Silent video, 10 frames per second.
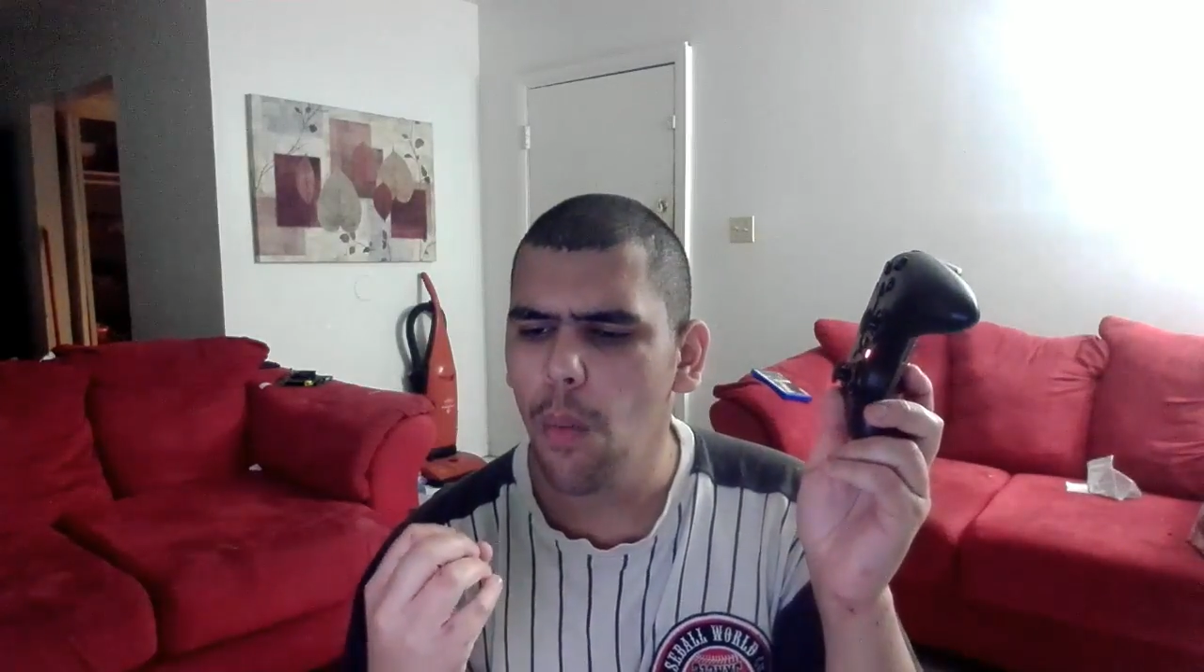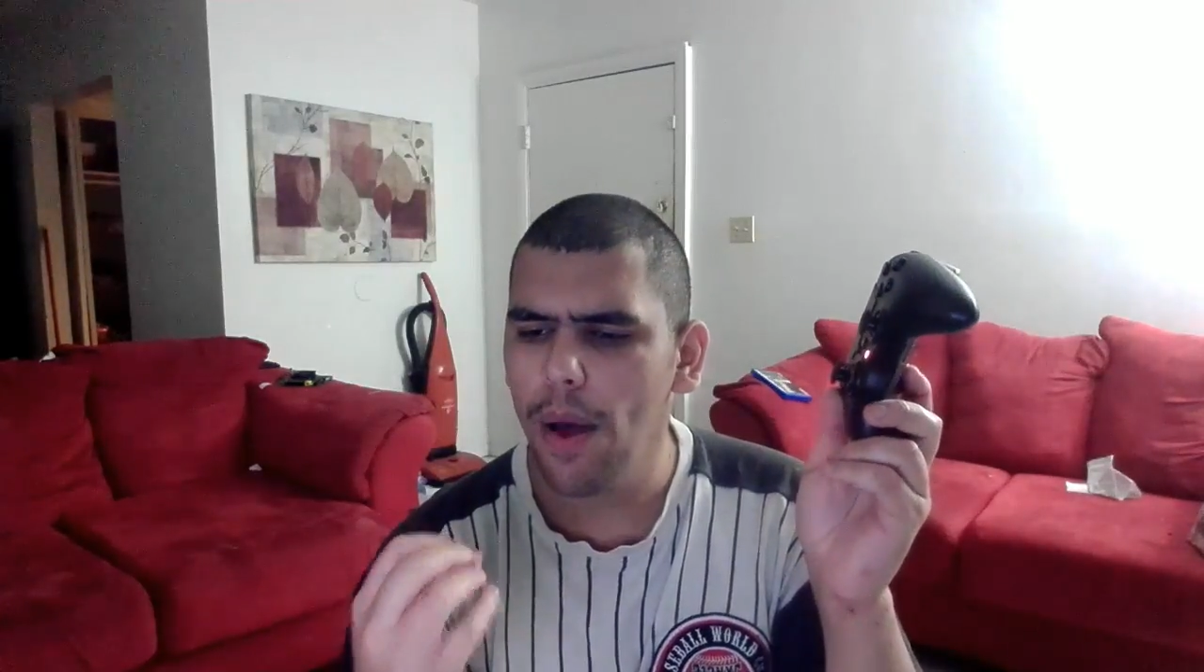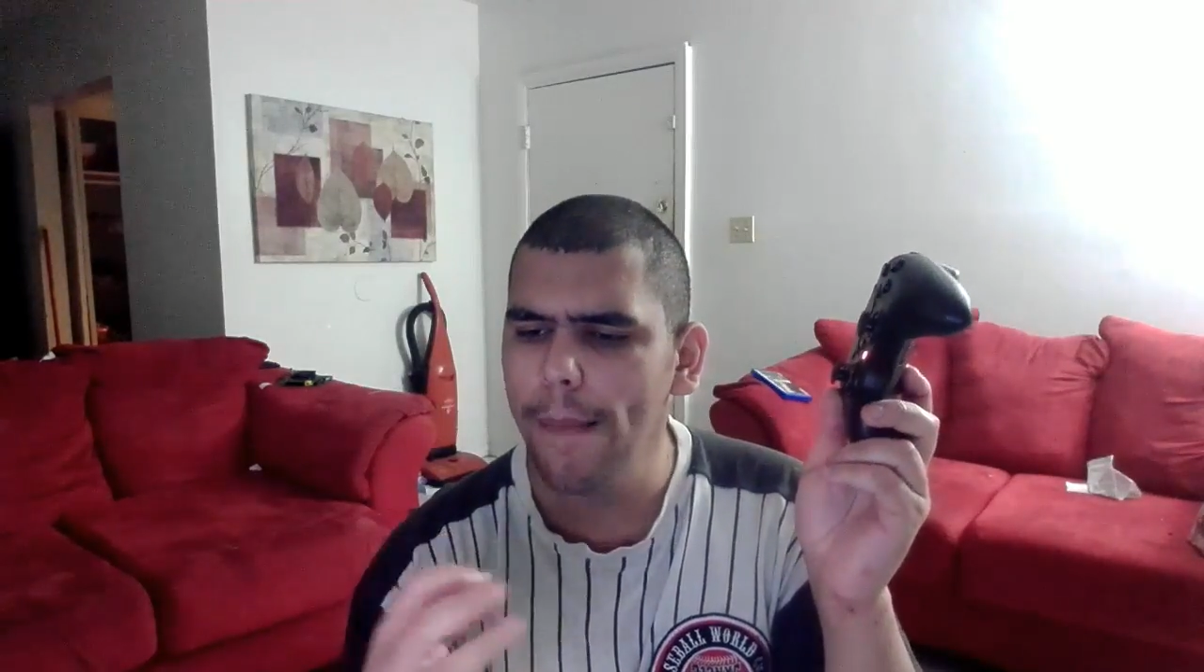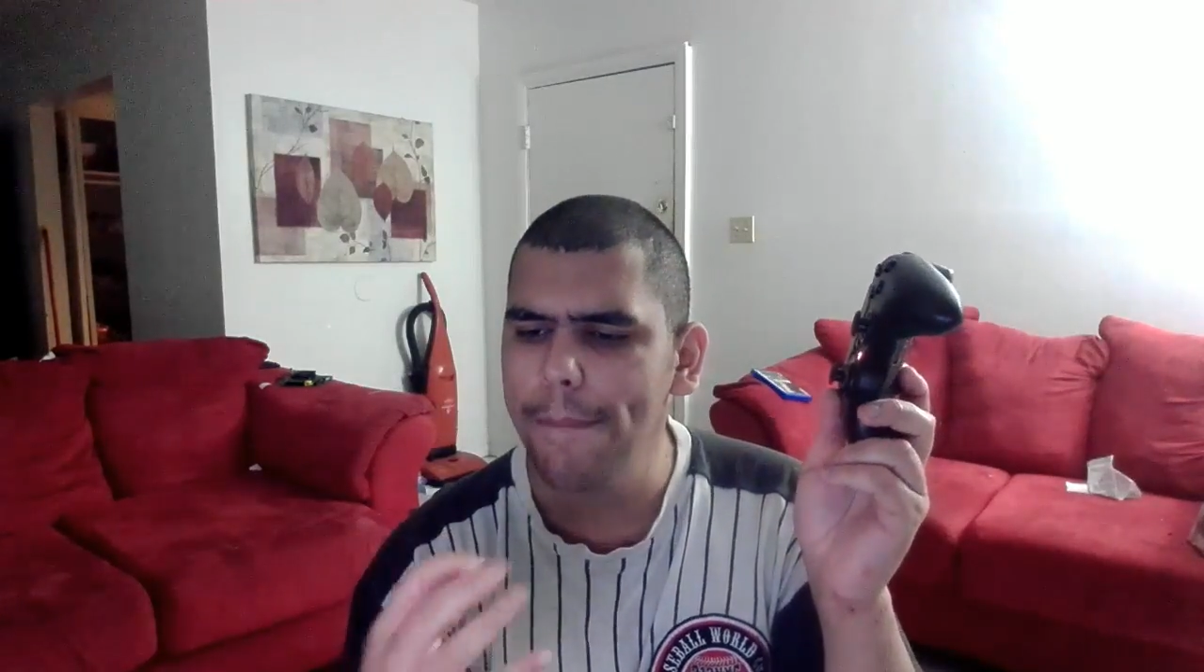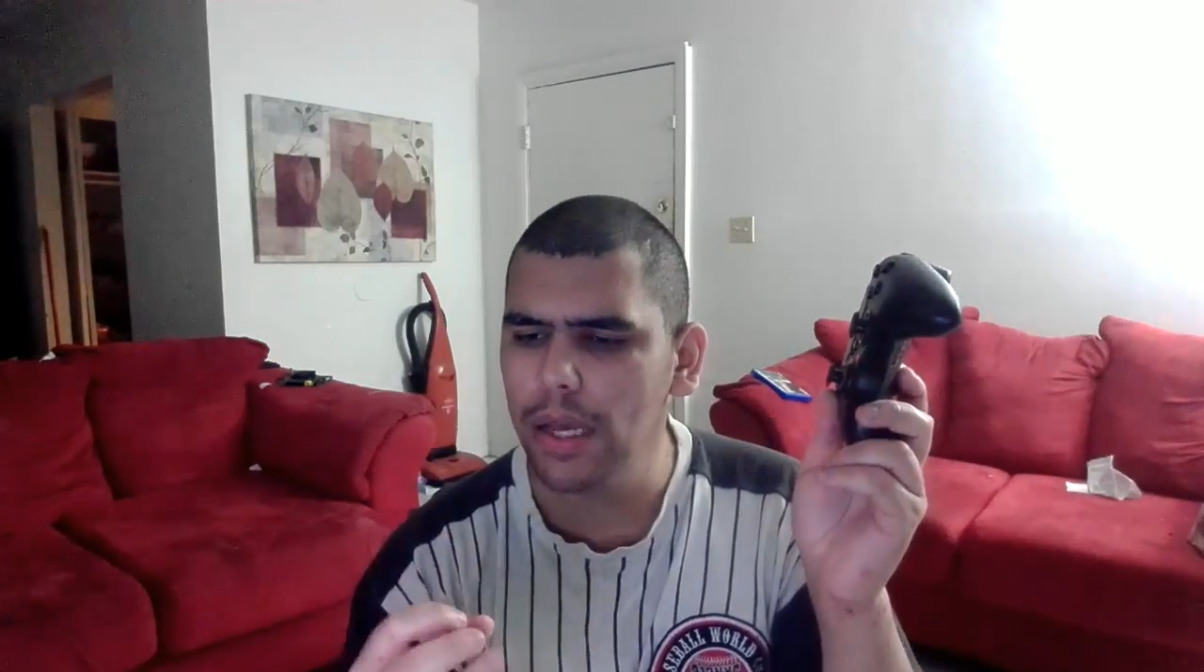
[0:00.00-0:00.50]

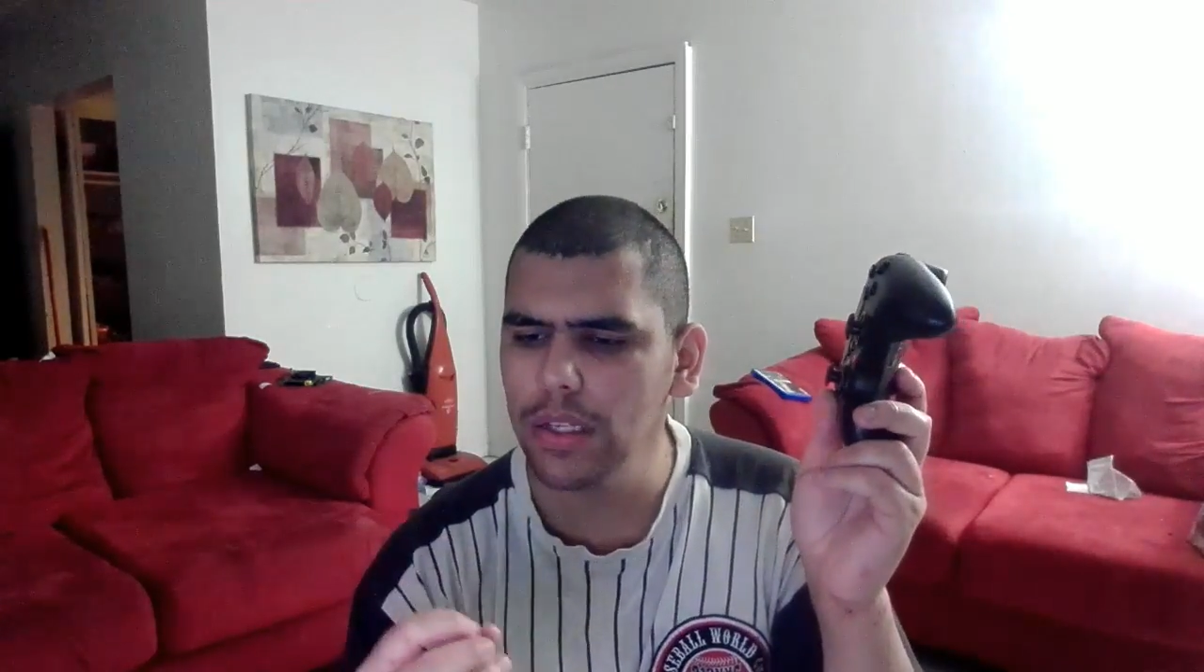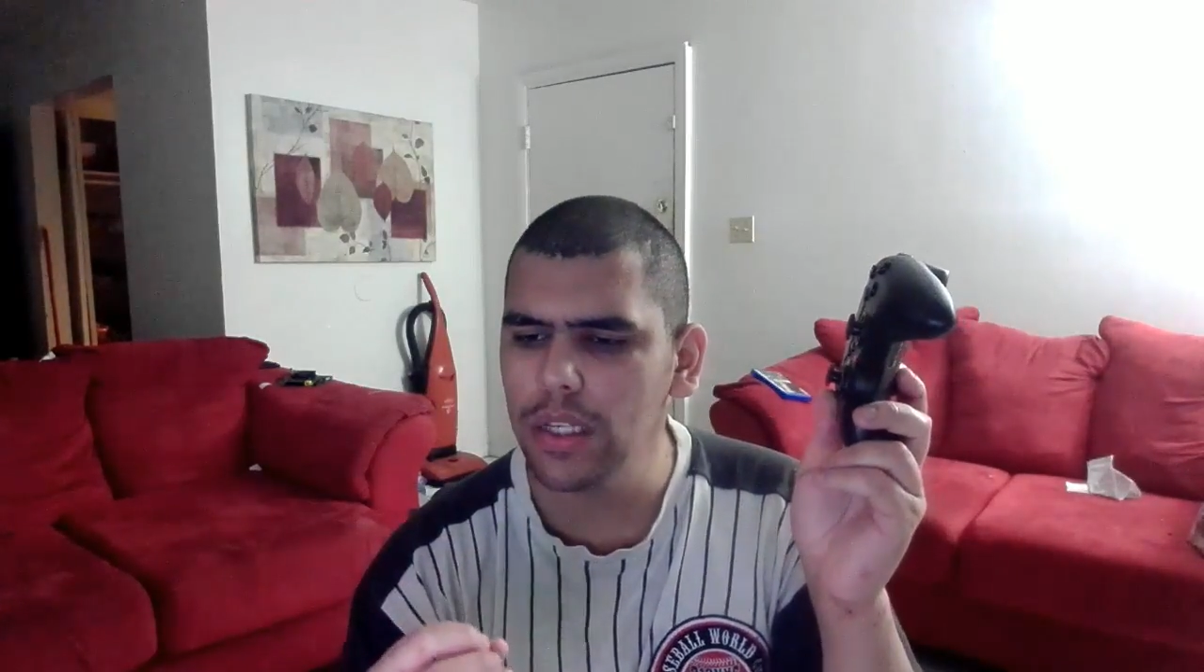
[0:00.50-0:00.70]
well built